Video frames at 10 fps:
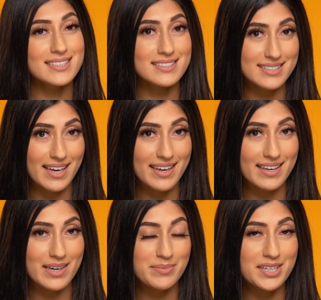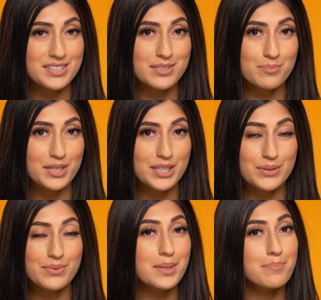today I'm here to bring
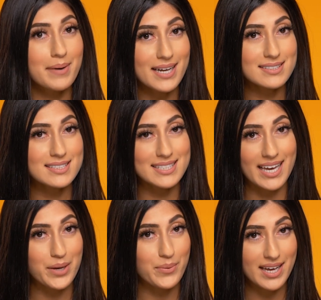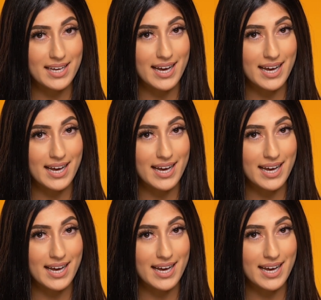you the best DIY